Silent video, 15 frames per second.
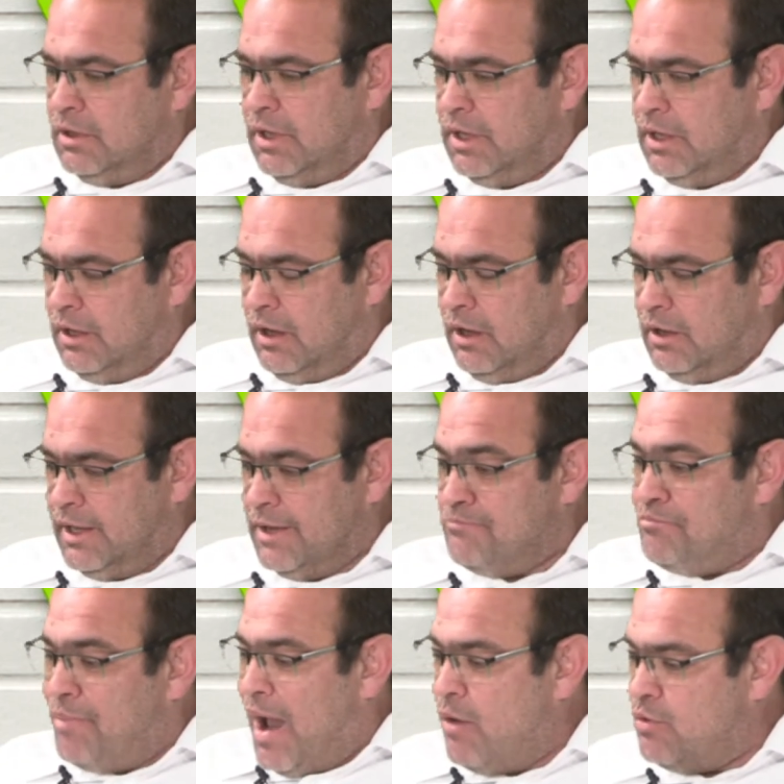
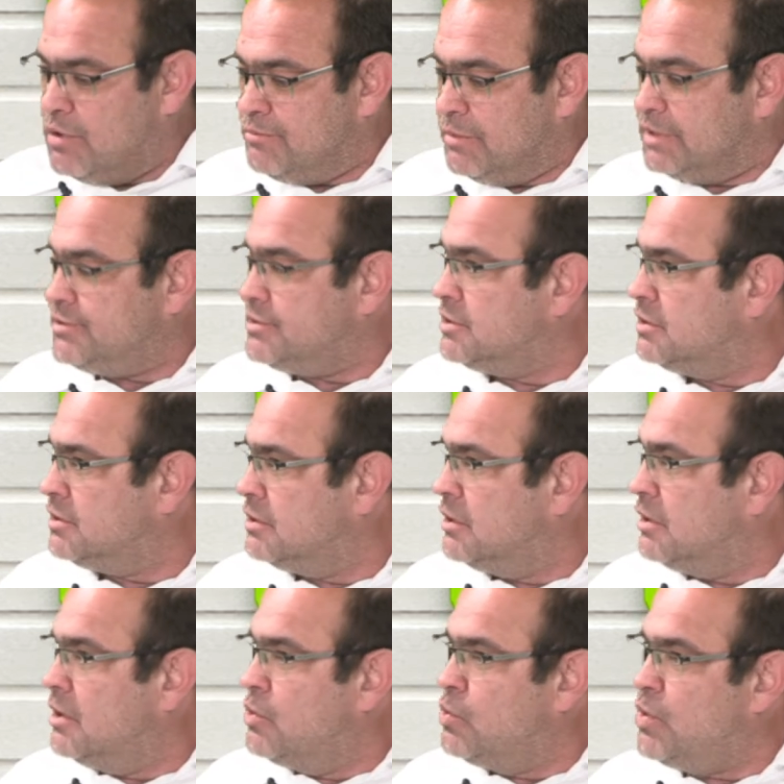empowerment,
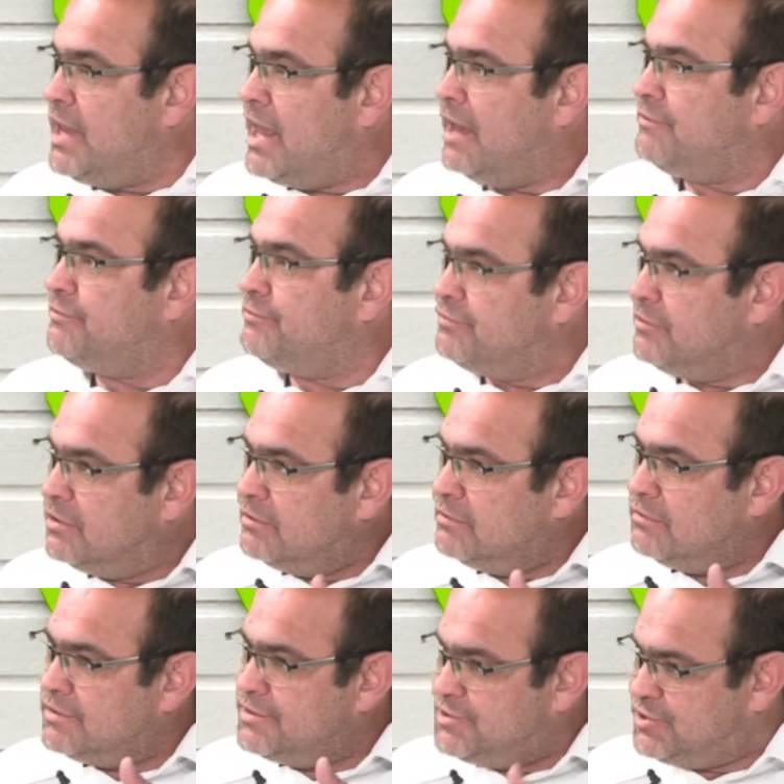we have
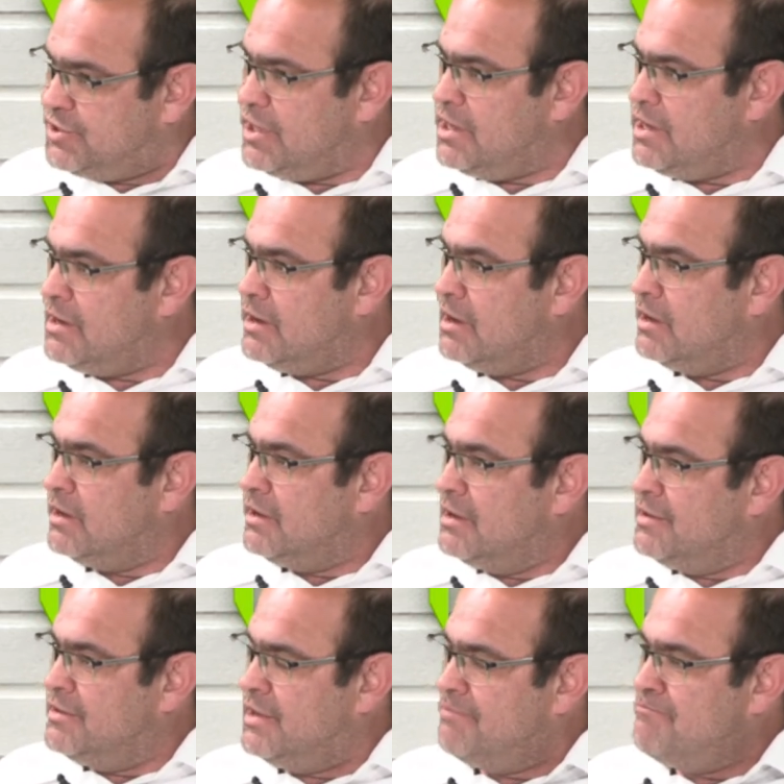seen
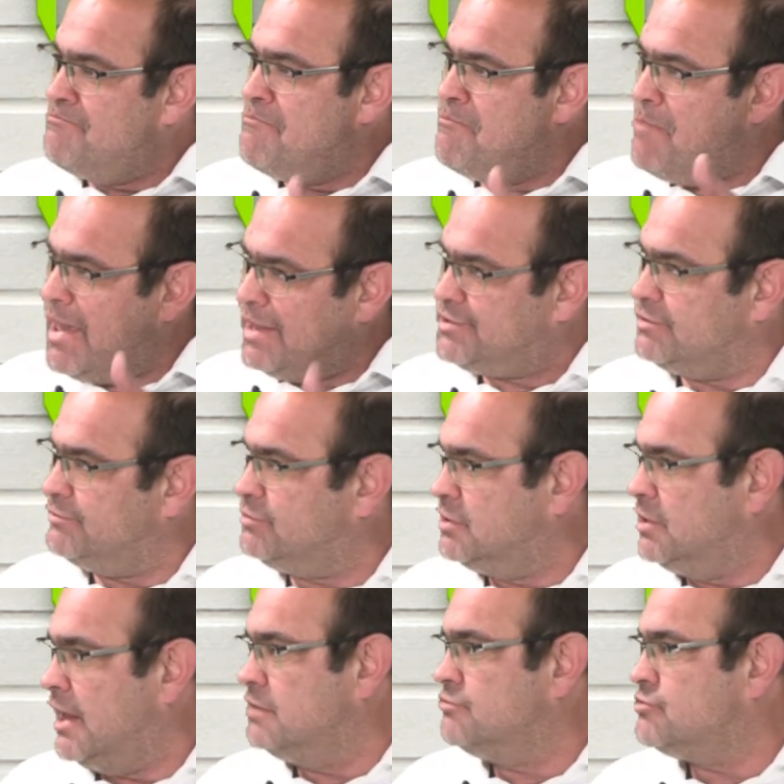the massive
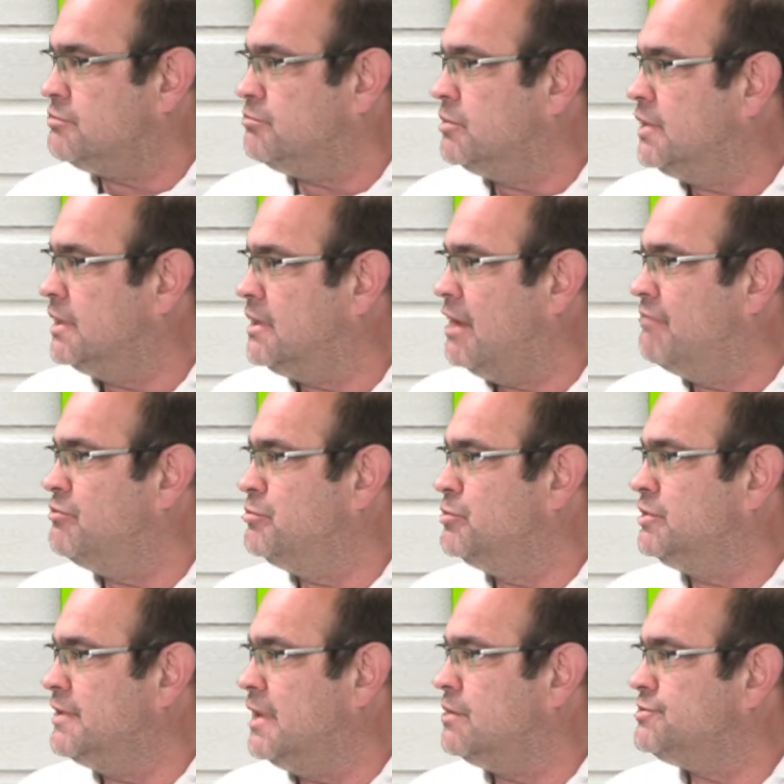conundrum that
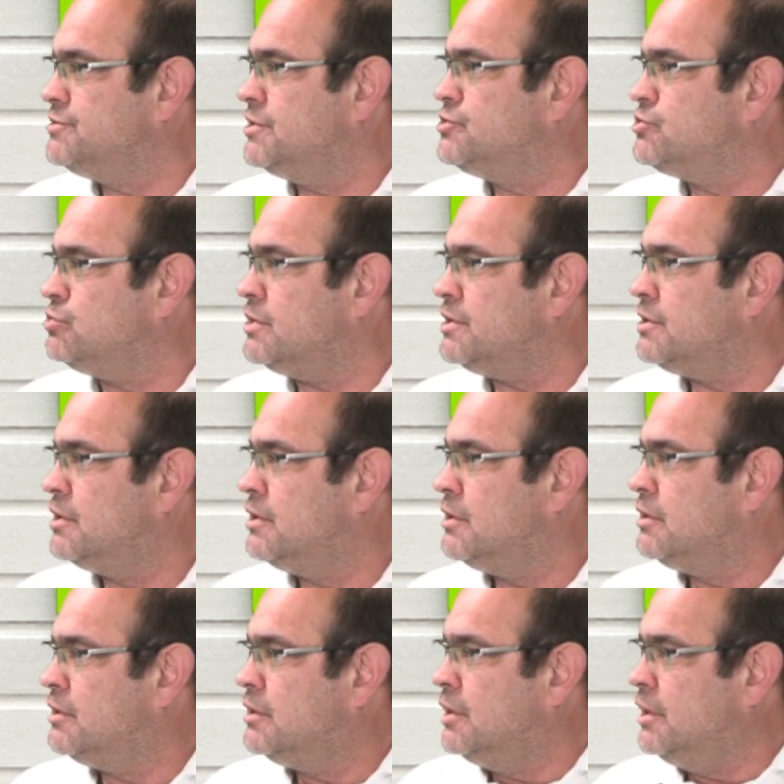government now sits with
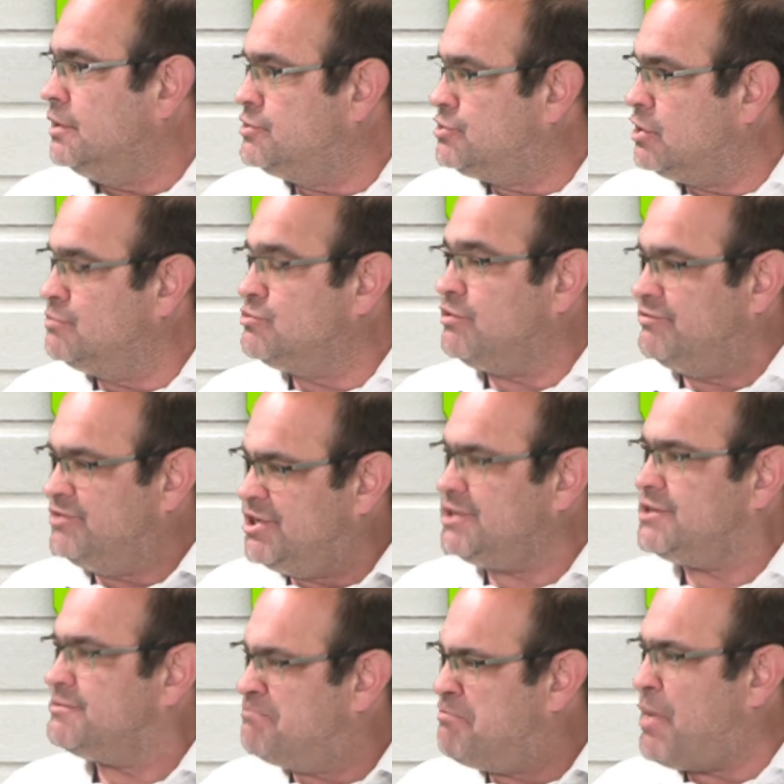in terms of
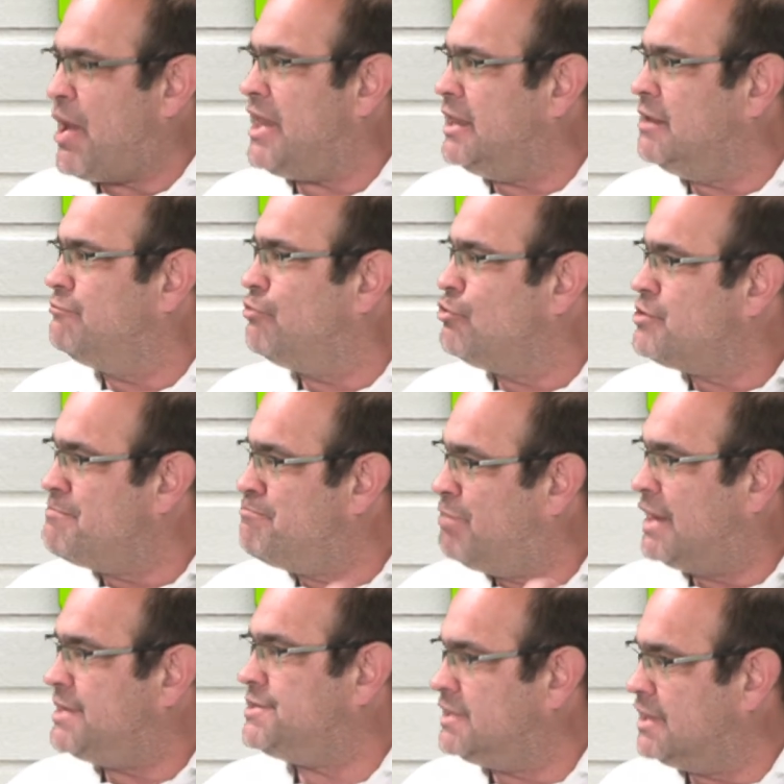just paying for the
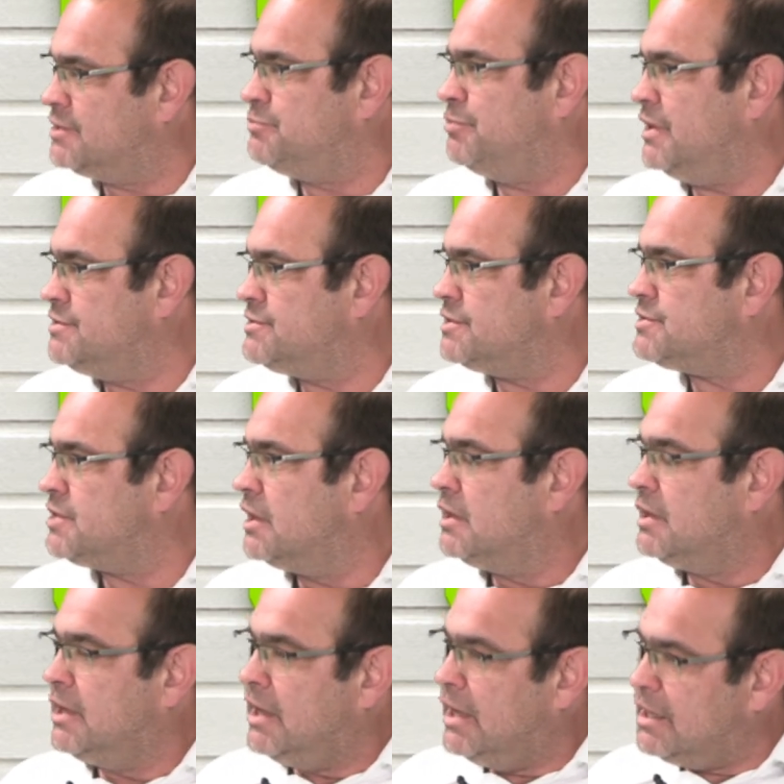basic expenses.
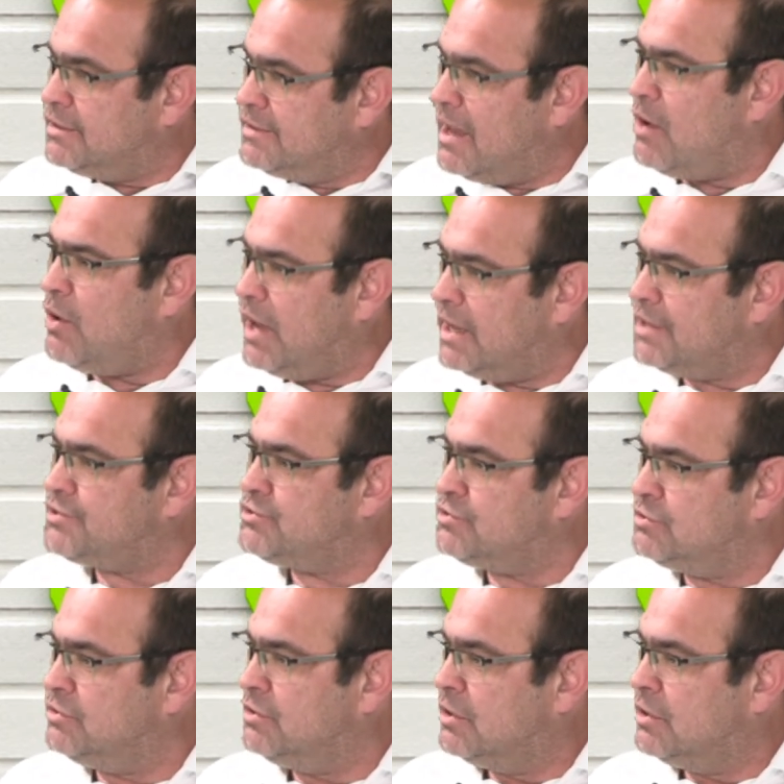It now has to